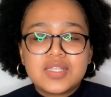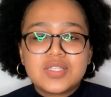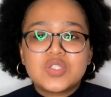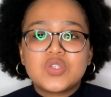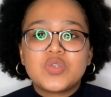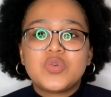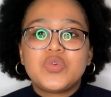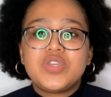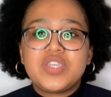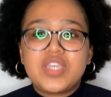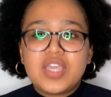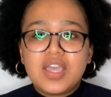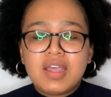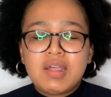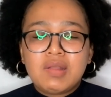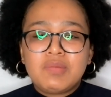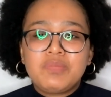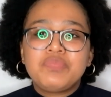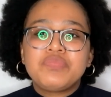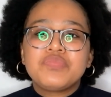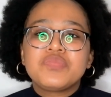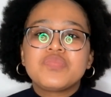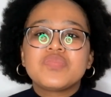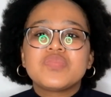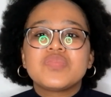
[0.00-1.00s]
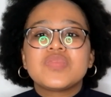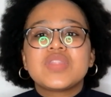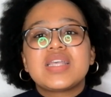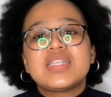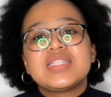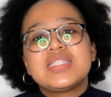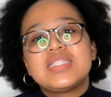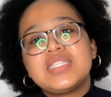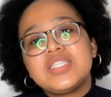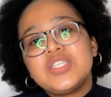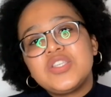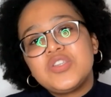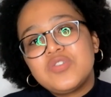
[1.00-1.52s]
So yeah,
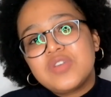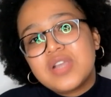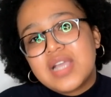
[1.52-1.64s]
see you